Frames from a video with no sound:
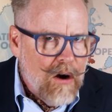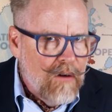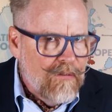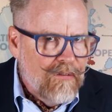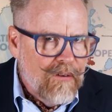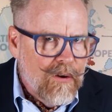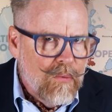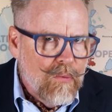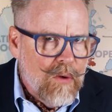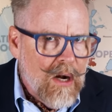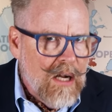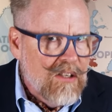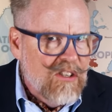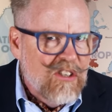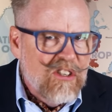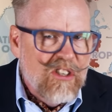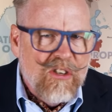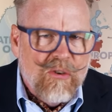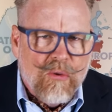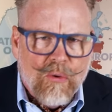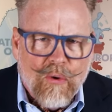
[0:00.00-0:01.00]
often while
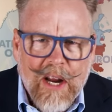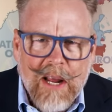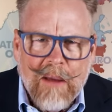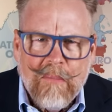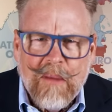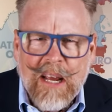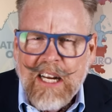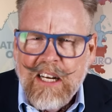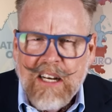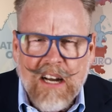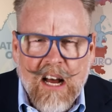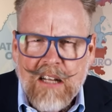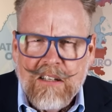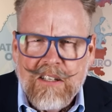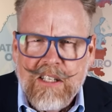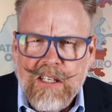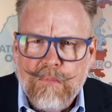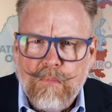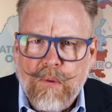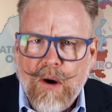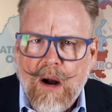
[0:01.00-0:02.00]
screaming
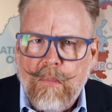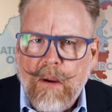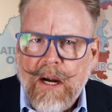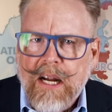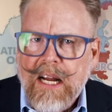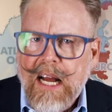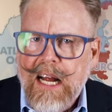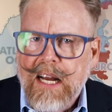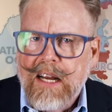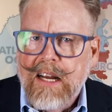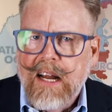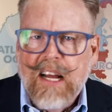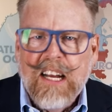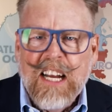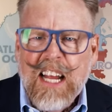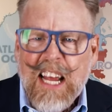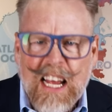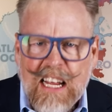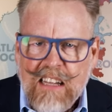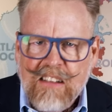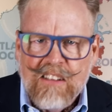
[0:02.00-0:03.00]
Nazi propaganda
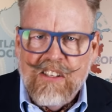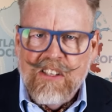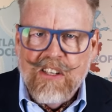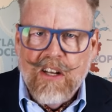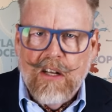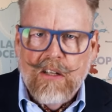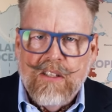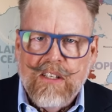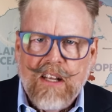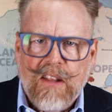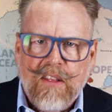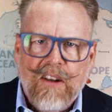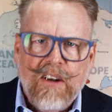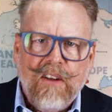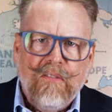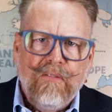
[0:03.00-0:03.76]
and insults at the